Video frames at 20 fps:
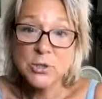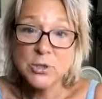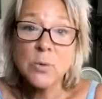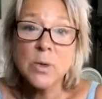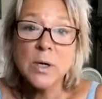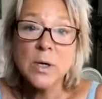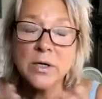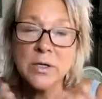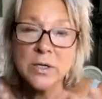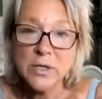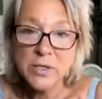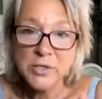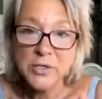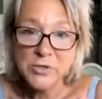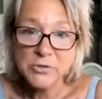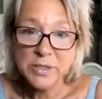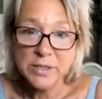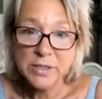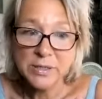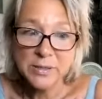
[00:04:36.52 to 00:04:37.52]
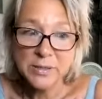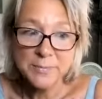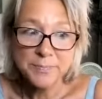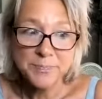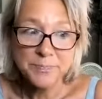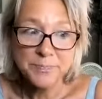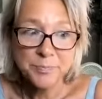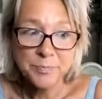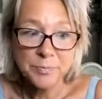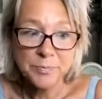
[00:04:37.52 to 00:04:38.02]
You are nurturing
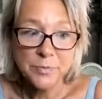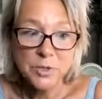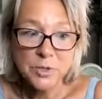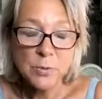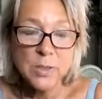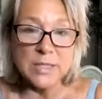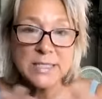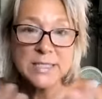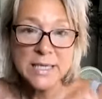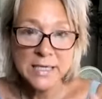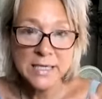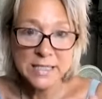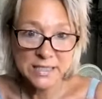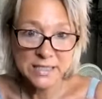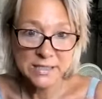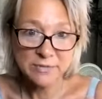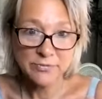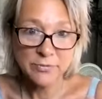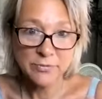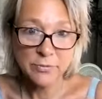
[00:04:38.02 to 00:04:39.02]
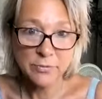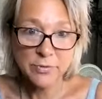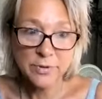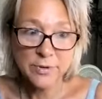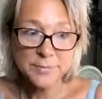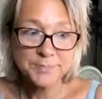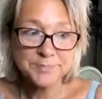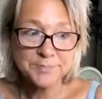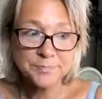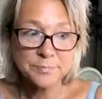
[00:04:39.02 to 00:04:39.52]
them. You are tending for
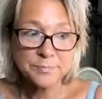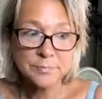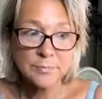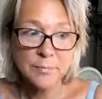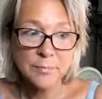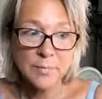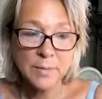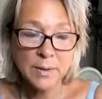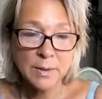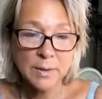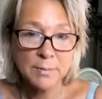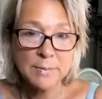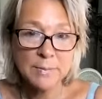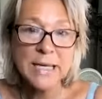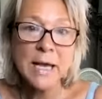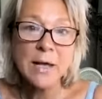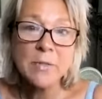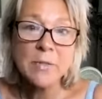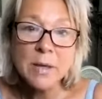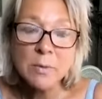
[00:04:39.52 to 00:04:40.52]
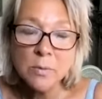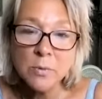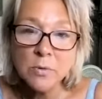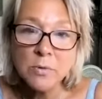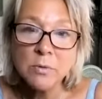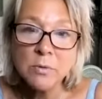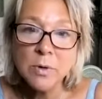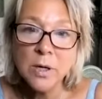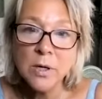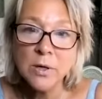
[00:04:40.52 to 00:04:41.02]
them. Now they will
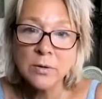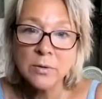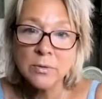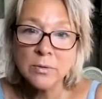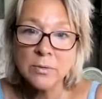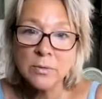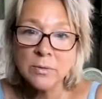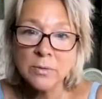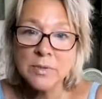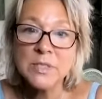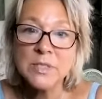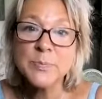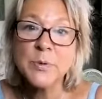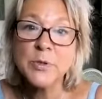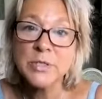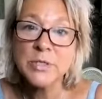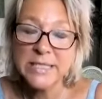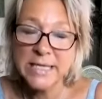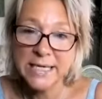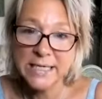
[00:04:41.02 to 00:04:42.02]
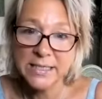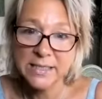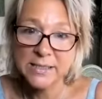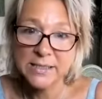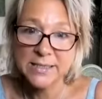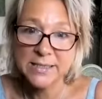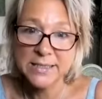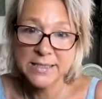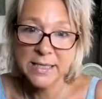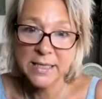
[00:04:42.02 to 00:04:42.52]
grow
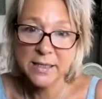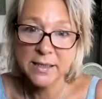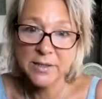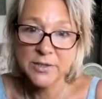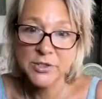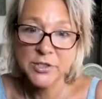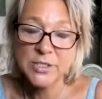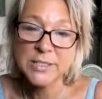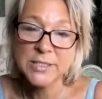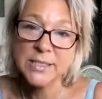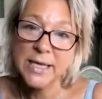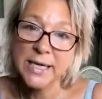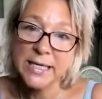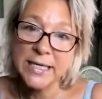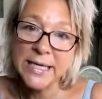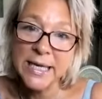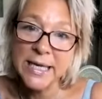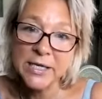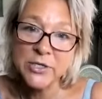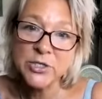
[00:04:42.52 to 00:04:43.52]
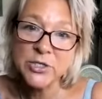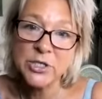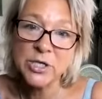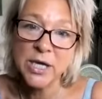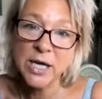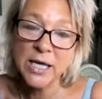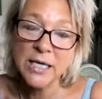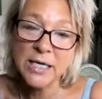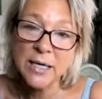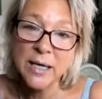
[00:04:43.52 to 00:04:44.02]
spontaneously, just like nature
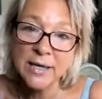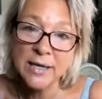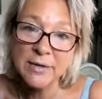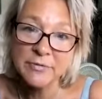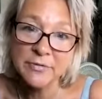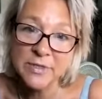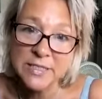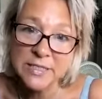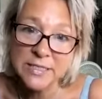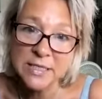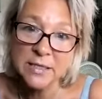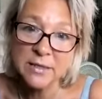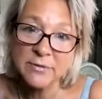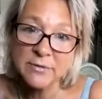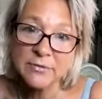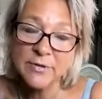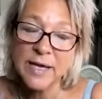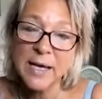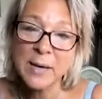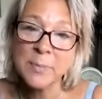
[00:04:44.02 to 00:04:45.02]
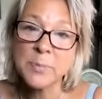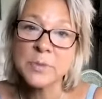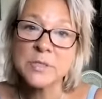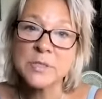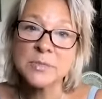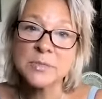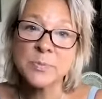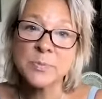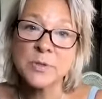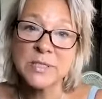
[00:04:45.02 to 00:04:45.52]
and life itself
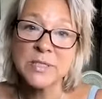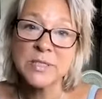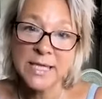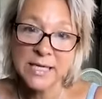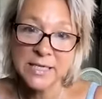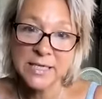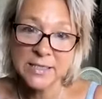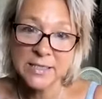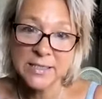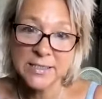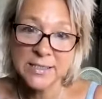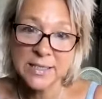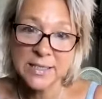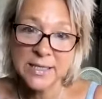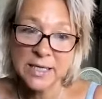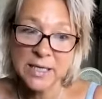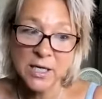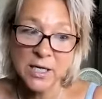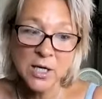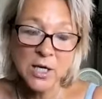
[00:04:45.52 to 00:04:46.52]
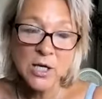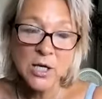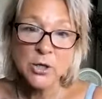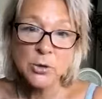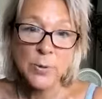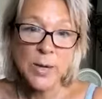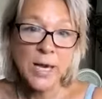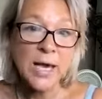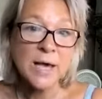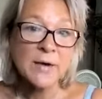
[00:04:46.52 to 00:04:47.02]
happens spontaneously.
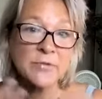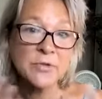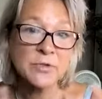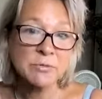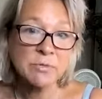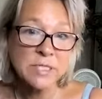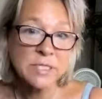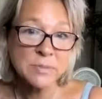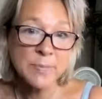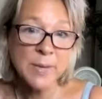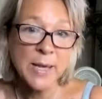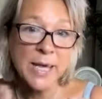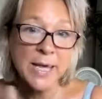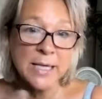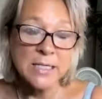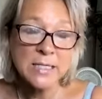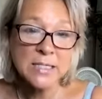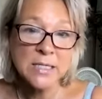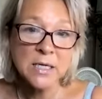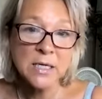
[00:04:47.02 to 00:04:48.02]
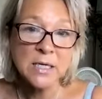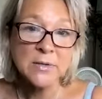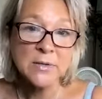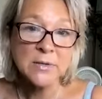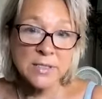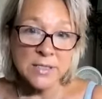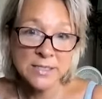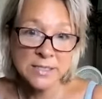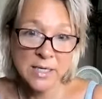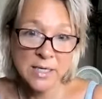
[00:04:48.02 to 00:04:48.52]
You have to respect
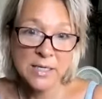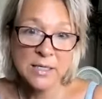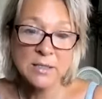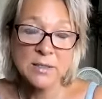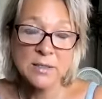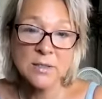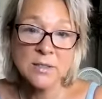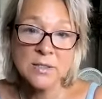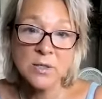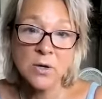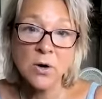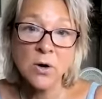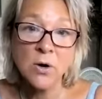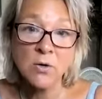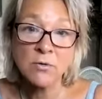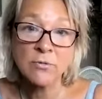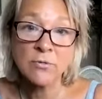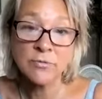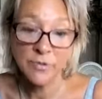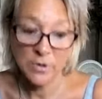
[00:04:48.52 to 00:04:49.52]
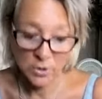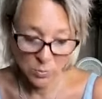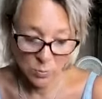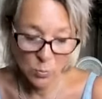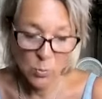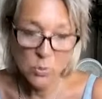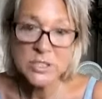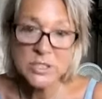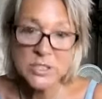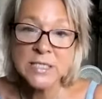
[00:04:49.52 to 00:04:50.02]
the cycles of
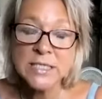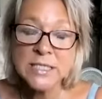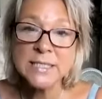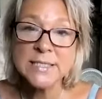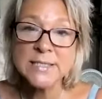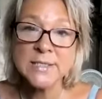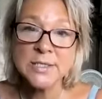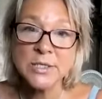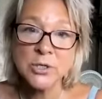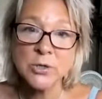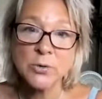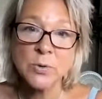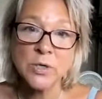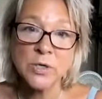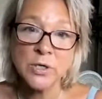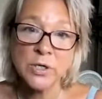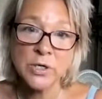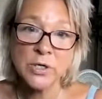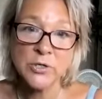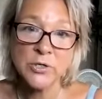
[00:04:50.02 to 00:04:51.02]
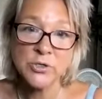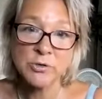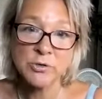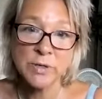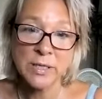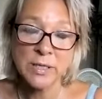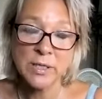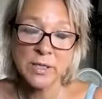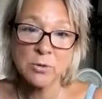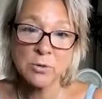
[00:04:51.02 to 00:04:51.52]
what it is that you are
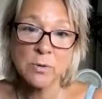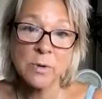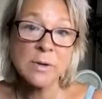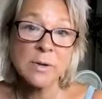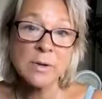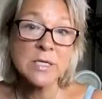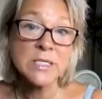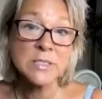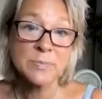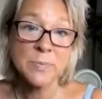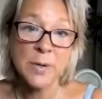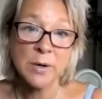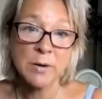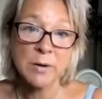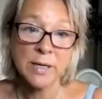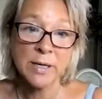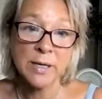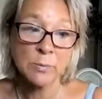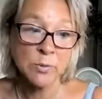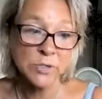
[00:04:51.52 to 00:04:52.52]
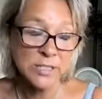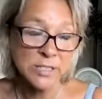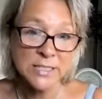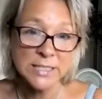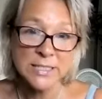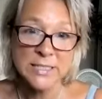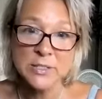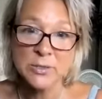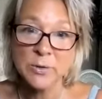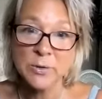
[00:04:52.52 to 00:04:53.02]
nurturing, you are aspiring, what it
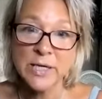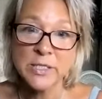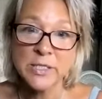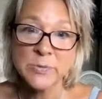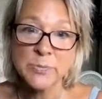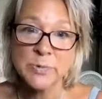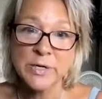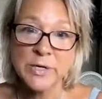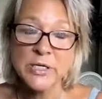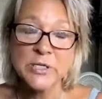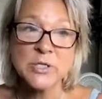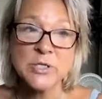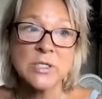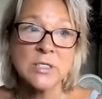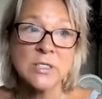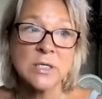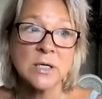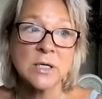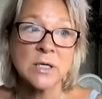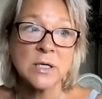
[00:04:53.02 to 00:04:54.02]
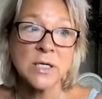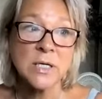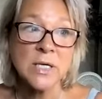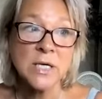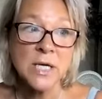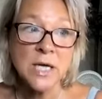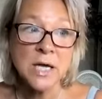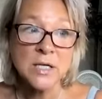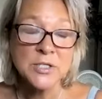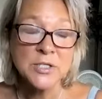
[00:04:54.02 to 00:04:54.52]
is your aspirations are,
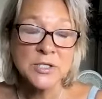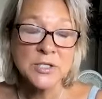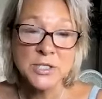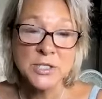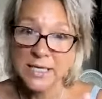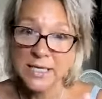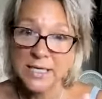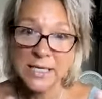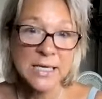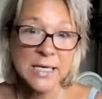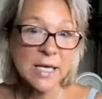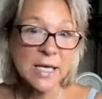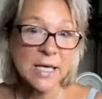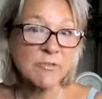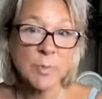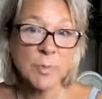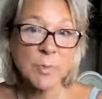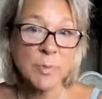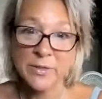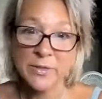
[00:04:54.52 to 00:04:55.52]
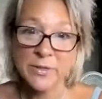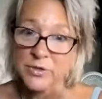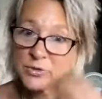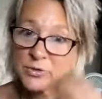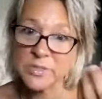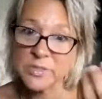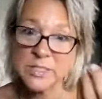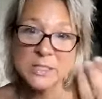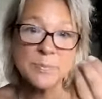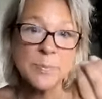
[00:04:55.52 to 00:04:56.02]
just like a life breath.
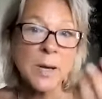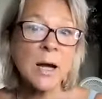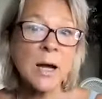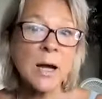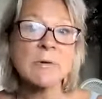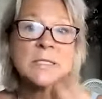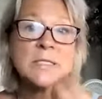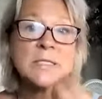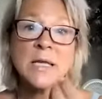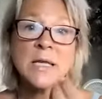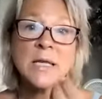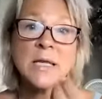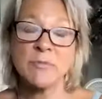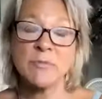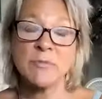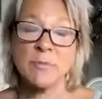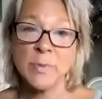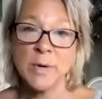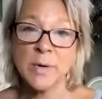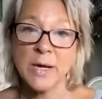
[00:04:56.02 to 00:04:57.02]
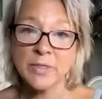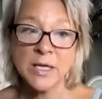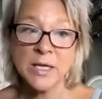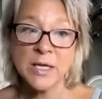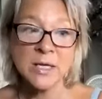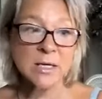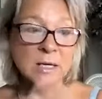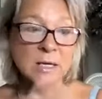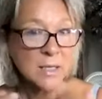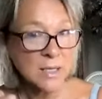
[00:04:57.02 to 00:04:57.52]
To aspire is a life breath
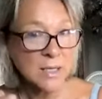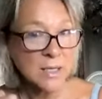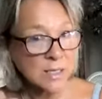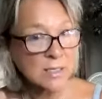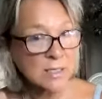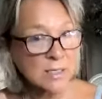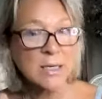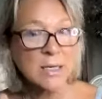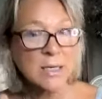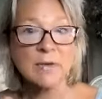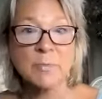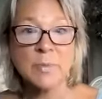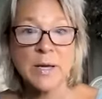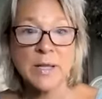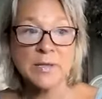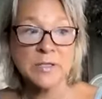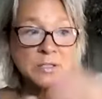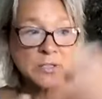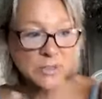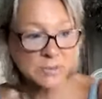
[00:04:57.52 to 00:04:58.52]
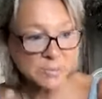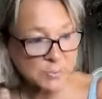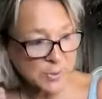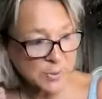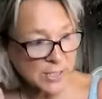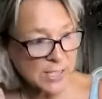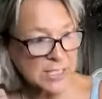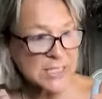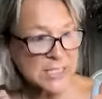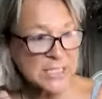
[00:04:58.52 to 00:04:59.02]
in and a life breath to
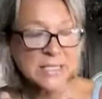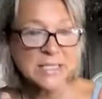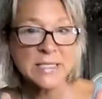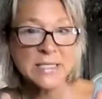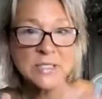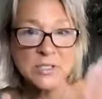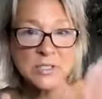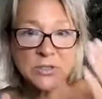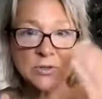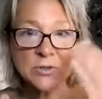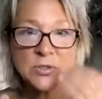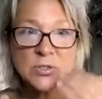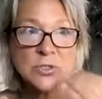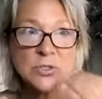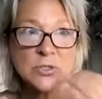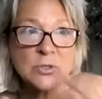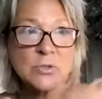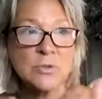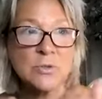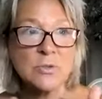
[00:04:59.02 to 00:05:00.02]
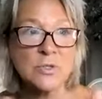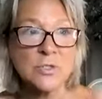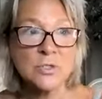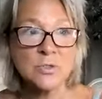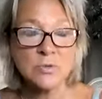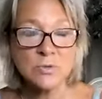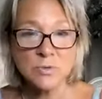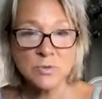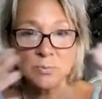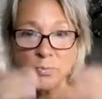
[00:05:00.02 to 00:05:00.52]
bring it in, to to
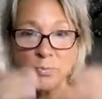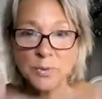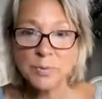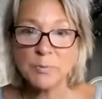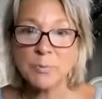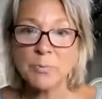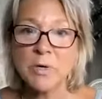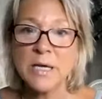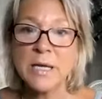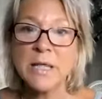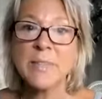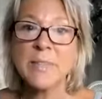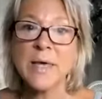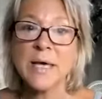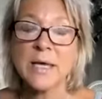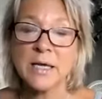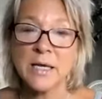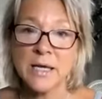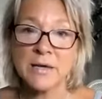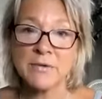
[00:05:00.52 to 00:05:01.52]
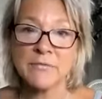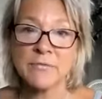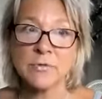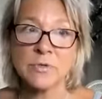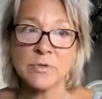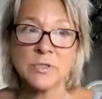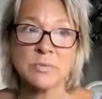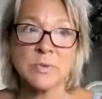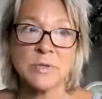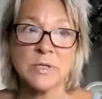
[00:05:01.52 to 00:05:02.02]
to bring in that life force